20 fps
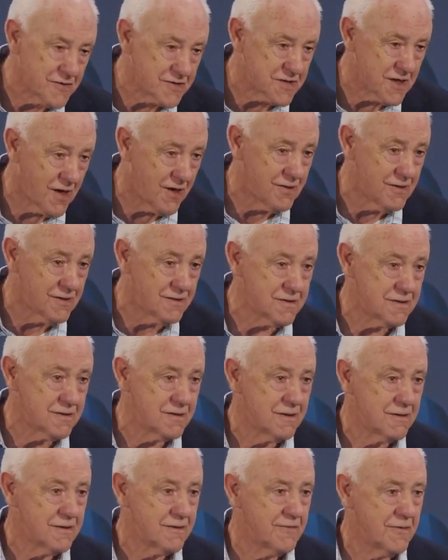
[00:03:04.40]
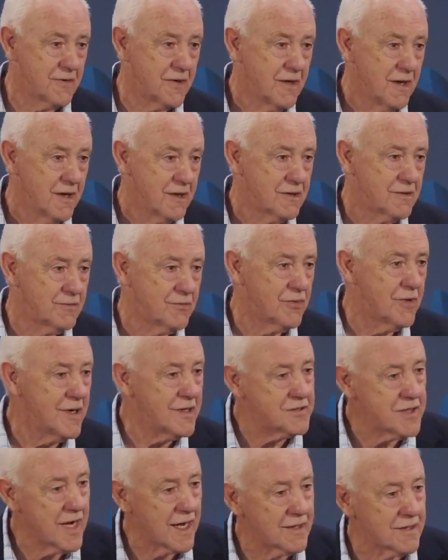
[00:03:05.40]
souls, to
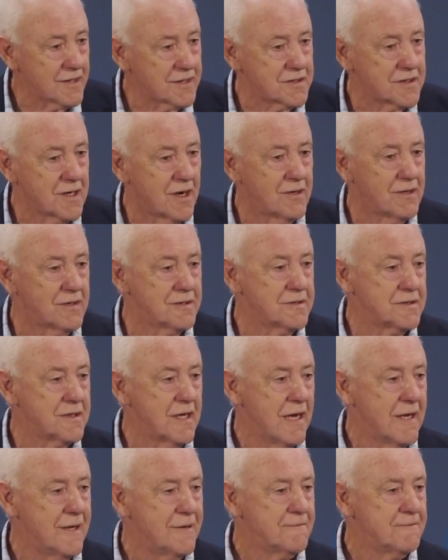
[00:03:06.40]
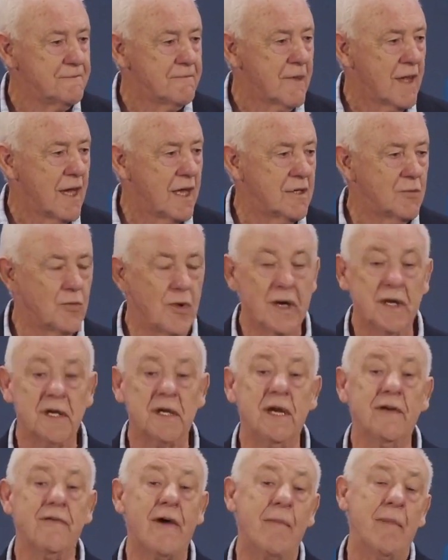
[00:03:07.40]
reach out to souls, and they're willing to
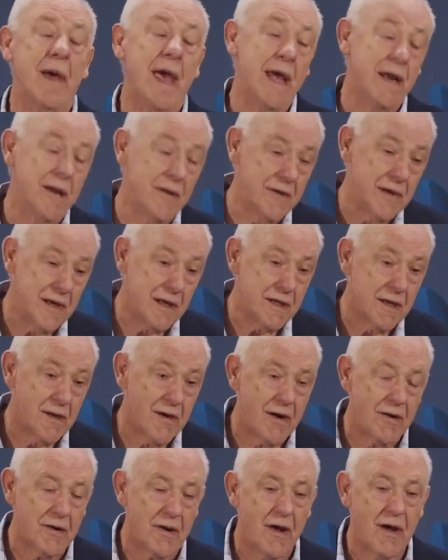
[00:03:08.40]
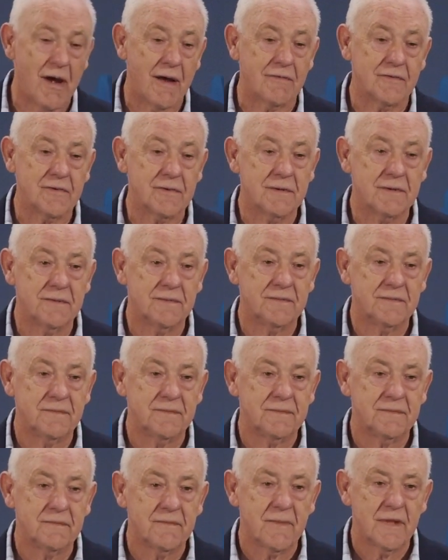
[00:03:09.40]
give up anything in their own lives.
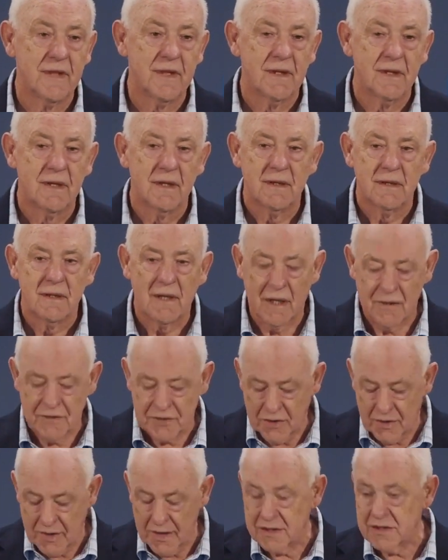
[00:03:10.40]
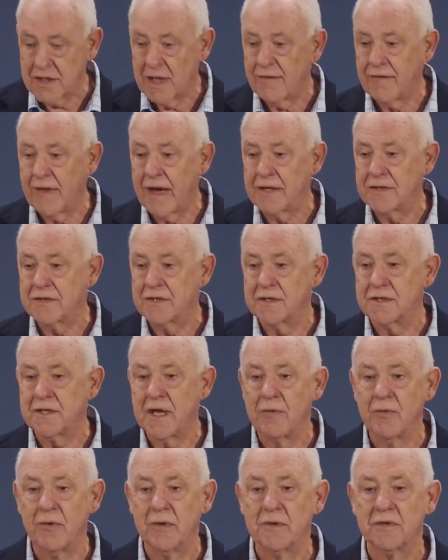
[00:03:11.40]
Those early salvationists,
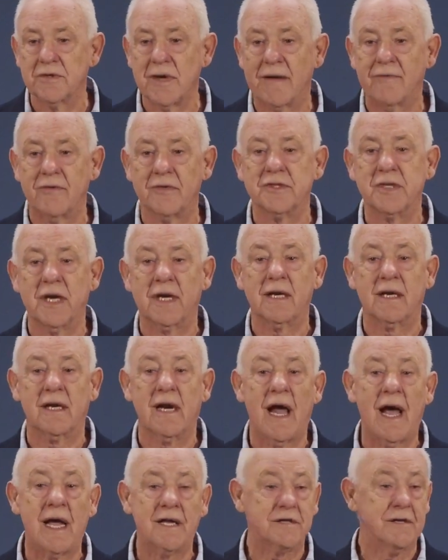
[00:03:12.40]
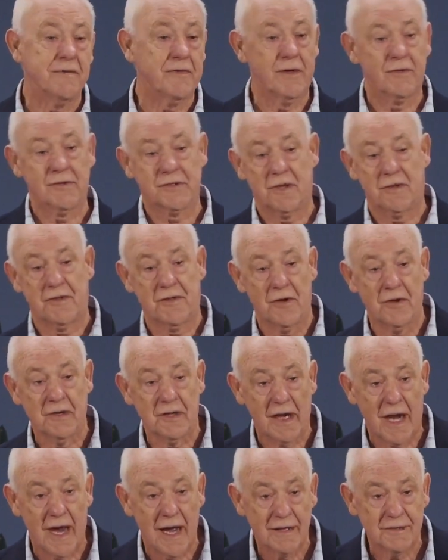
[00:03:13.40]
they wouldn't travel second class if there was a
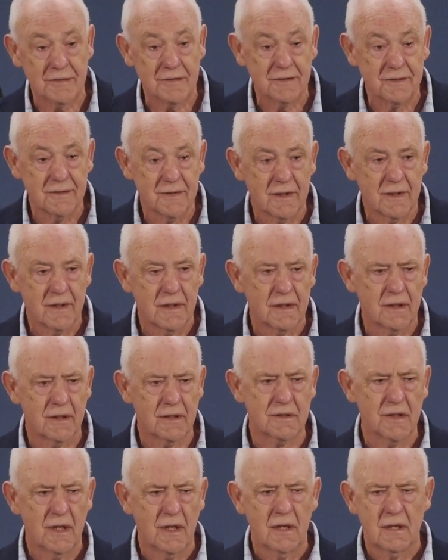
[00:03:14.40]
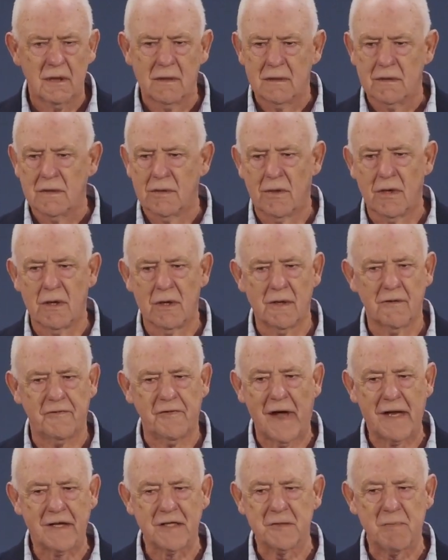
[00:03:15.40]
third class, because all the
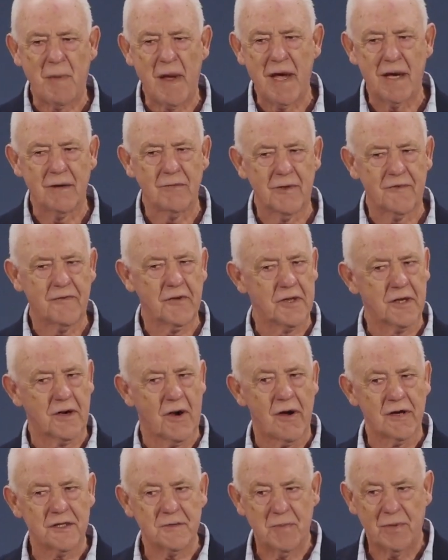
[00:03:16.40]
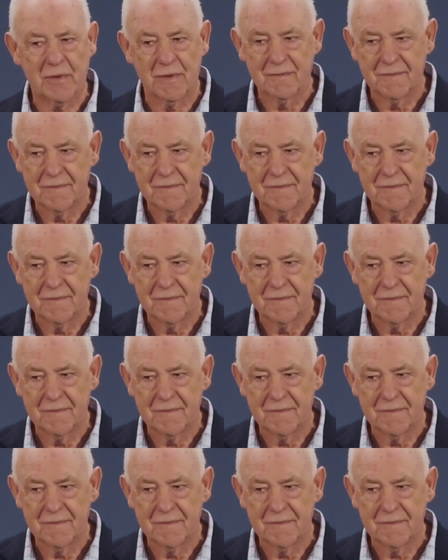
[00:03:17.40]
funds spared were for the gospel.